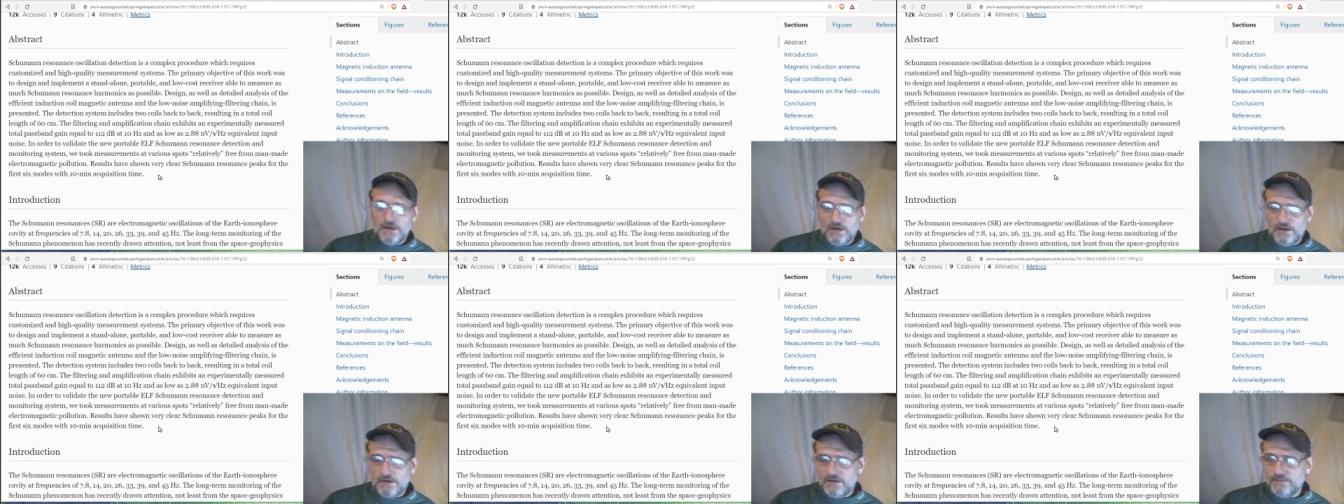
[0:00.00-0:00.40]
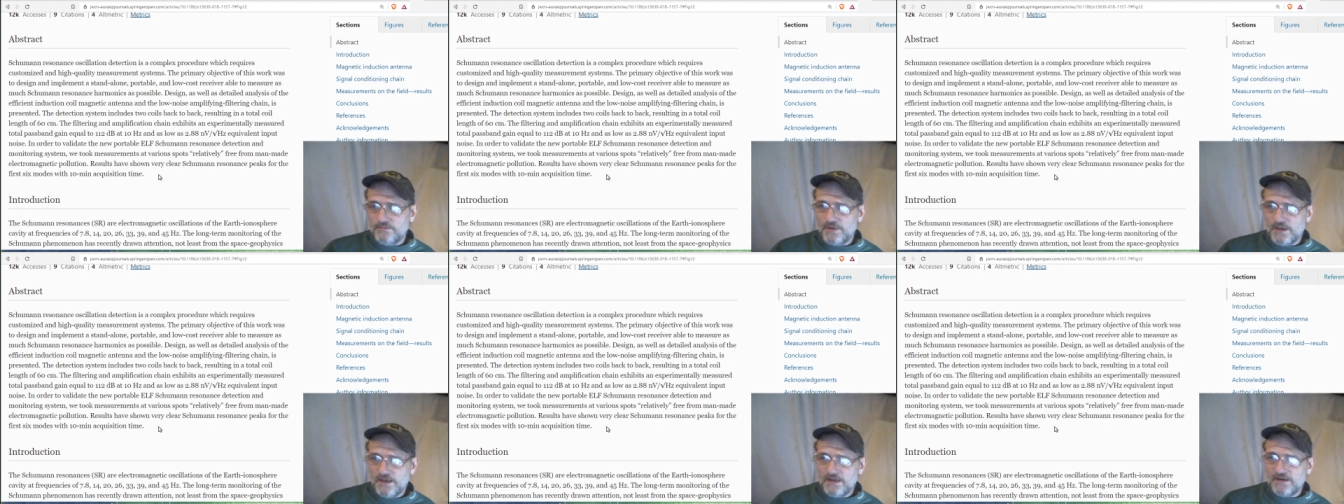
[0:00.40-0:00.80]
Um,
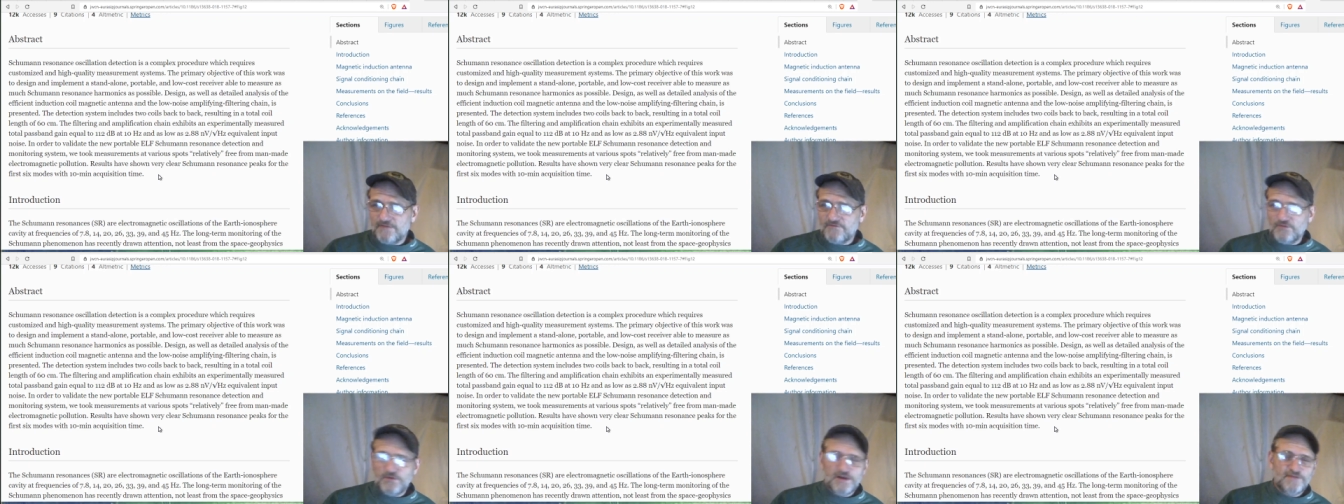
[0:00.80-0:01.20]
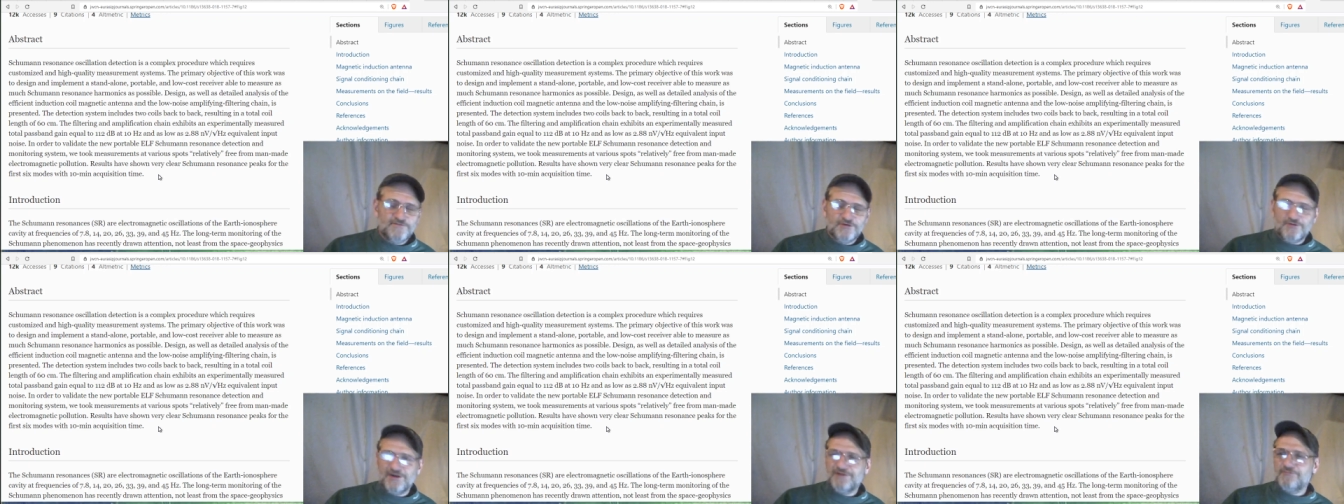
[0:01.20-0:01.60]
and everyone have a
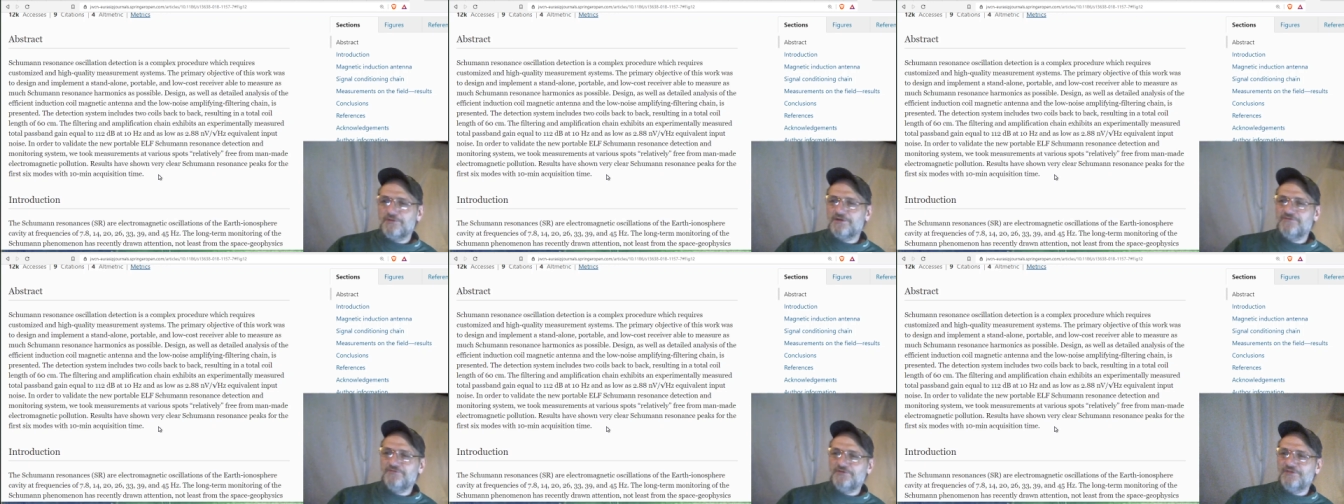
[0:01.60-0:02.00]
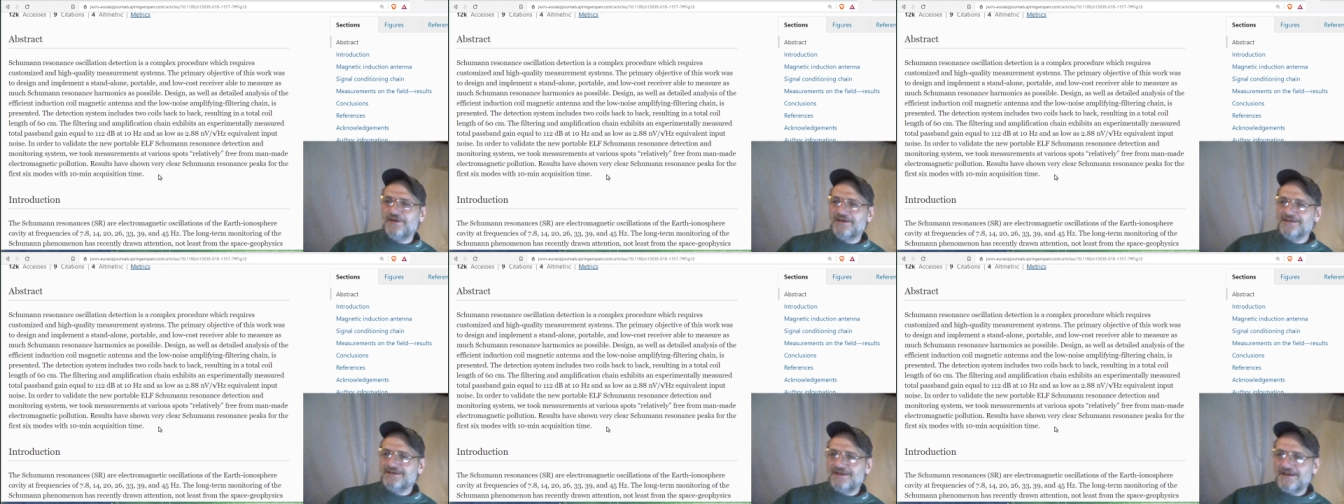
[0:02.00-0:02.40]
great and wonderful day.